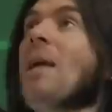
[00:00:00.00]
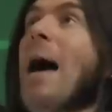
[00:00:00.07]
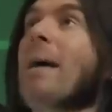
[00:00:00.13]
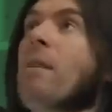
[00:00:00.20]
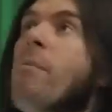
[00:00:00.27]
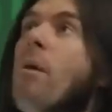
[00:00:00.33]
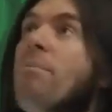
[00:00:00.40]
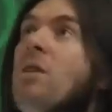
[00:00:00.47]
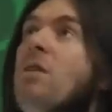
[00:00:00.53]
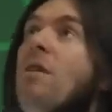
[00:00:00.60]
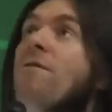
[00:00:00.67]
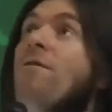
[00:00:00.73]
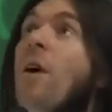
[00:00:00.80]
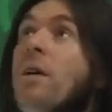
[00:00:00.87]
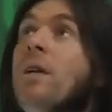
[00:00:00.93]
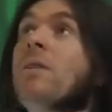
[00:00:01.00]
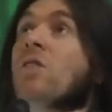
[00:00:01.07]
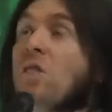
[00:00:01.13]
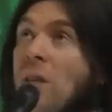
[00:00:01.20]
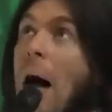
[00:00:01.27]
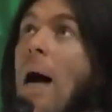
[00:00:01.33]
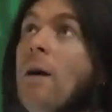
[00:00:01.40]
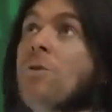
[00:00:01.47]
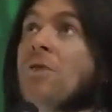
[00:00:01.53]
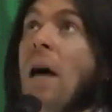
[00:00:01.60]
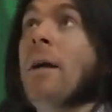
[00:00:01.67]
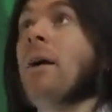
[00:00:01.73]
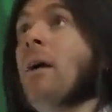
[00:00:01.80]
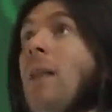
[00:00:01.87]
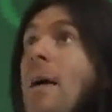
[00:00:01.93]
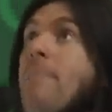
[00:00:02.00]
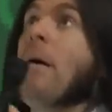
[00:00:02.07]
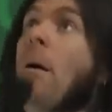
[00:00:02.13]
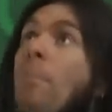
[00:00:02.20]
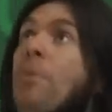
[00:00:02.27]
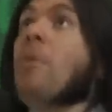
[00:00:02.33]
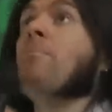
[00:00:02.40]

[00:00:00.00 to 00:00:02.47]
stack them up to the fucking stars and climb up